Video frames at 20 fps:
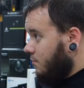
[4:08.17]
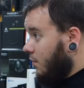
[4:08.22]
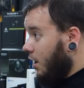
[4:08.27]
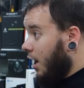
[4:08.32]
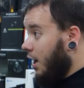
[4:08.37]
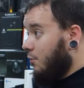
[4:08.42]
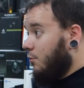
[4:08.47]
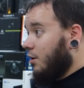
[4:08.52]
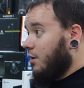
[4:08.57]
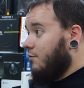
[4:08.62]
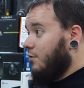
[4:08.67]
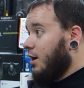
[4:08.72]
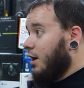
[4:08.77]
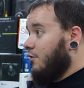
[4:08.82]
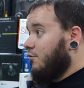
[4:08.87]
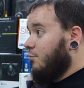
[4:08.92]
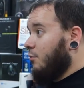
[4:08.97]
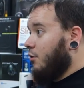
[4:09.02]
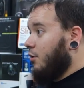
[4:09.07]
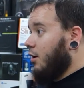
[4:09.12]
And we'll give you
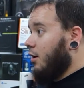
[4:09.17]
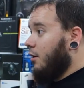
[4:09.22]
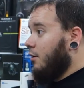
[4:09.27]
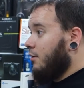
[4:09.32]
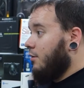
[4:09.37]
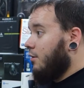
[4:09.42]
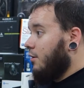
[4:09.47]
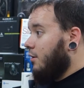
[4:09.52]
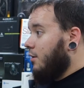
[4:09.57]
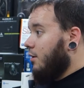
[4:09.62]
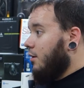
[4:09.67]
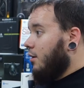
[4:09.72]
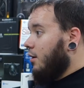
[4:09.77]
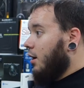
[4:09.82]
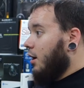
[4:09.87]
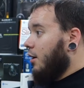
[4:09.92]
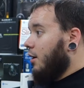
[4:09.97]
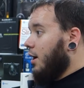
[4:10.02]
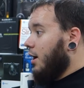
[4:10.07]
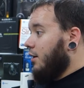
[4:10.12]
guys more.
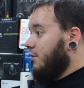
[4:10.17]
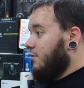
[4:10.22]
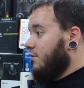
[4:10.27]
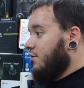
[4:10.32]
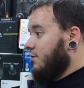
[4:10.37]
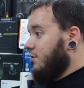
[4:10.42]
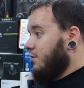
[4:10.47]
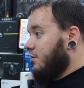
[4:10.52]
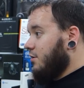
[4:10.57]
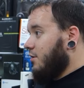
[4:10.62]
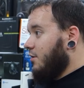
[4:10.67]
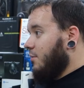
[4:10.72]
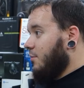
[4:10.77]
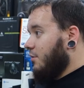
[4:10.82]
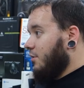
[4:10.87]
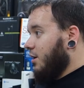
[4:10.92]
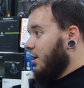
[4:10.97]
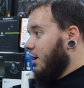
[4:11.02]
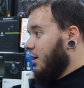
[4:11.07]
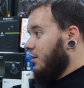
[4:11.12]
All right. Oh, I'm
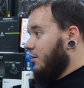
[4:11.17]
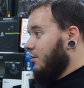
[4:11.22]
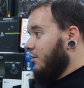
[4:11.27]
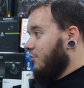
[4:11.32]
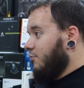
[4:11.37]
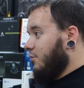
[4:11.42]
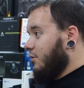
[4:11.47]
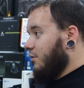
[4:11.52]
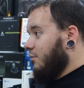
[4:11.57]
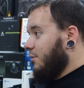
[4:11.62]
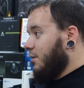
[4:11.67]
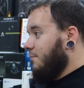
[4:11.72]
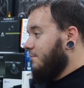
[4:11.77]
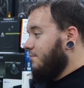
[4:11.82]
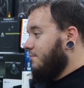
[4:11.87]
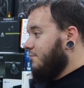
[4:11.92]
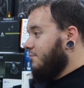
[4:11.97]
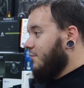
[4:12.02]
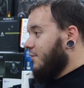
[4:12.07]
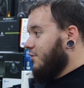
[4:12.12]
already kind of into this one a little bit
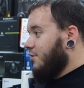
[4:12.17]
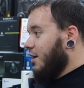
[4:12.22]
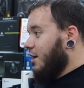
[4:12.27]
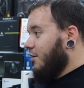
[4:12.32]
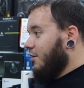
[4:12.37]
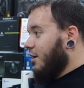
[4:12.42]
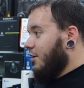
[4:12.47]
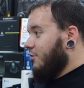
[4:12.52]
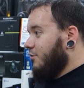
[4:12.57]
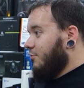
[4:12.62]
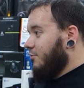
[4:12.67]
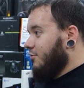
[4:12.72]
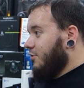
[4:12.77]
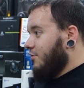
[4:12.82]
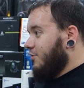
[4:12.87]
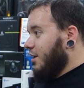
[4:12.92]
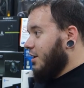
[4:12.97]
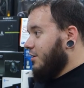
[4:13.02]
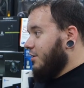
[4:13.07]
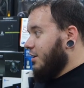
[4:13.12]
because I couldn't
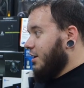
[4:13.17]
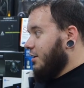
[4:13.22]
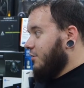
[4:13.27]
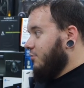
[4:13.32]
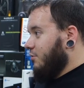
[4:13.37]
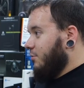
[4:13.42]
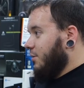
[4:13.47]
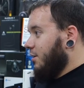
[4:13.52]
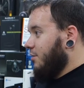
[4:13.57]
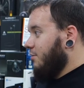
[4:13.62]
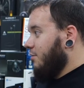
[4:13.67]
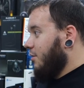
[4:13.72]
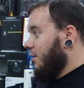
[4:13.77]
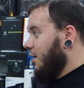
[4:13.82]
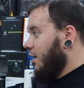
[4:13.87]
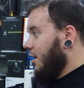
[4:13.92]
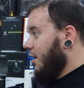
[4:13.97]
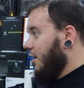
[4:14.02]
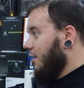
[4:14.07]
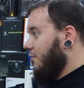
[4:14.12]
resist. I had to dig into it a
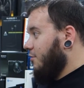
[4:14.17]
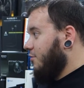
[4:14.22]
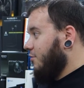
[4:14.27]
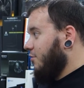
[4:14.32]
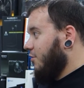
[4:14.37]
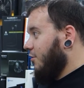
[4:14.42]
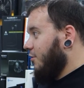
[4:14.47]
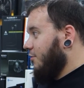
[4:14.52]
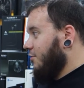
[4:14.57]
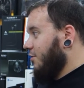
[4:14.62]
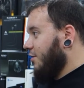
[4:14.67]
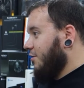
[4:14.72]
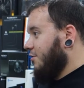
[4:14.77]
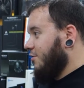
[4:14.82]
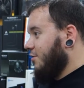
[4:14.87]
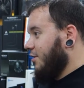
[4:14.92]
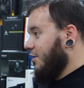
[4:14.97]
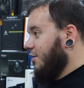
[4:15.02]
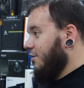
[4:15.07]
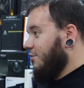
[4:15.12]
bit. So,
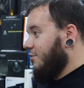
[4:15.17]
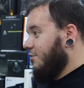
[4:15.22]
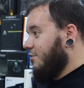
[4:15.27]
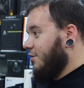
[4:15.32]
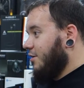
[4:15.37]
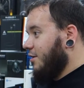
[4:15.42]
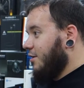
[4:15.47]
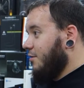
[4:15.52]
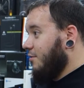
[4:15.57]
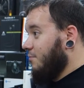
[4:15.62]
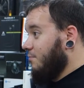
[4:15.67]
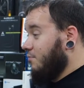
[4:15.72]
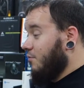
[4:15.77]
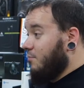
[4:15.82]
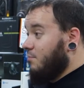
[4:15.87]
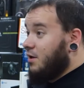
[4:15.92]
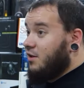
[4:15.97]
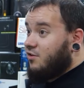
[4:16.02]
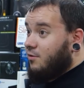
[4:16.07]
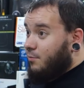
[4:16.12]
this is
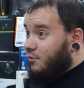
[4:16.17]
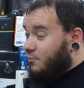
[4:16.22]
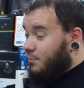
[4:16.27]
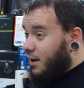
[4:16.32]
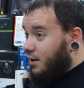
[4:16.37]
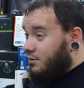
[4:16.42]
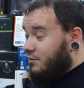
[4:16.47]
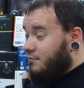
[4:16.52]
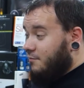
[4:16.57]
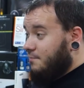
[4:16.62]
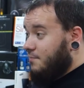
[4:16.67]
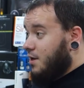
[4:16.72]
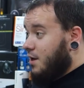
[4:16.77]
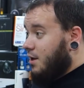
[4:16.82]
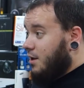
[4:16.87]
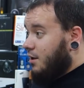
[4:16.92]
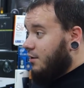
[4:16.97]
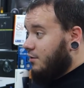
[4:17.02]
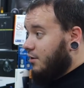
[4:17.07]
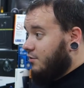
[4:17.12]
from PCperspective. Mm-hmm.